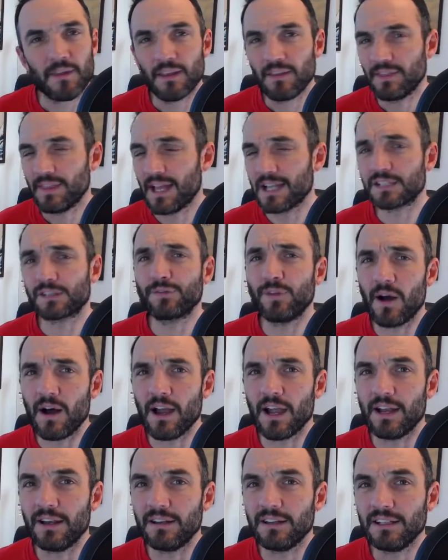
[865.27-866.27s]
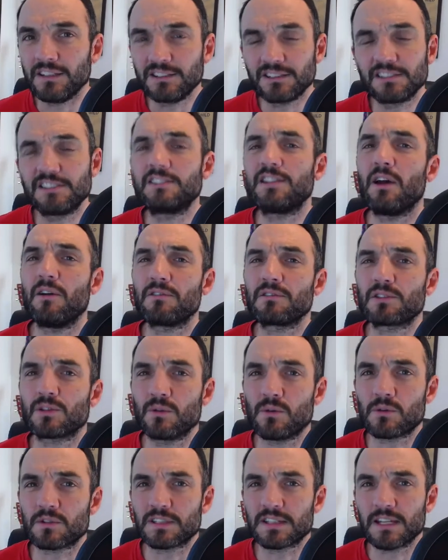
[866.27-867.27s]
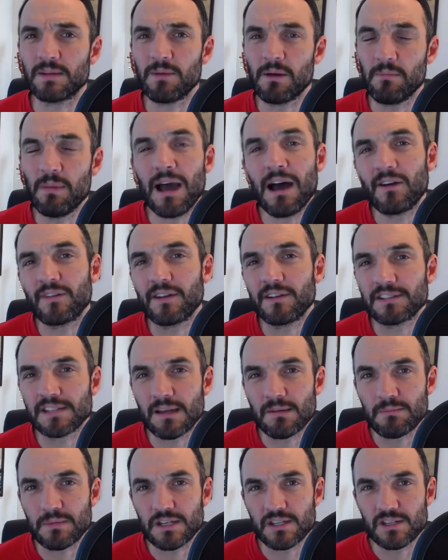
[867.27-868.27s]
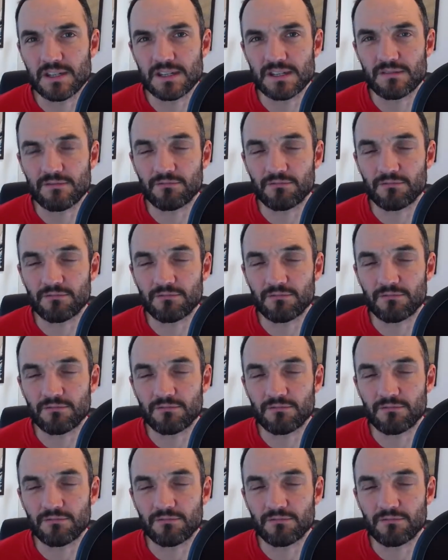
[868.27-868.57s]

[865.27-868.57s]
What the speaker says: That's fine. Just don't talk to them about those ambitions.